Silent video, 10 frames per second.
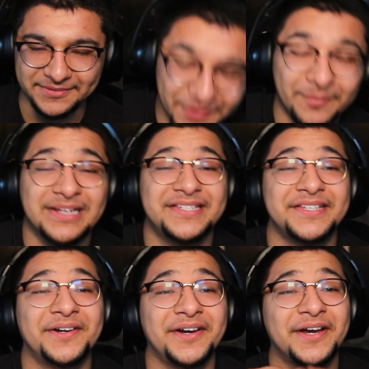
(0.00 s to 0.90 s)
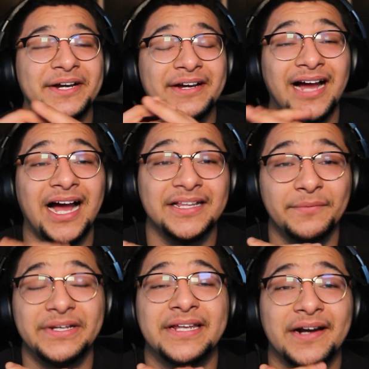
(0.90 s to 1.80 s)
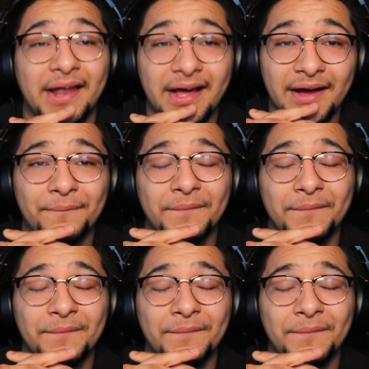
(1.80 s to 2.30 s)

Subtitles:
So my senior year, we did a lot.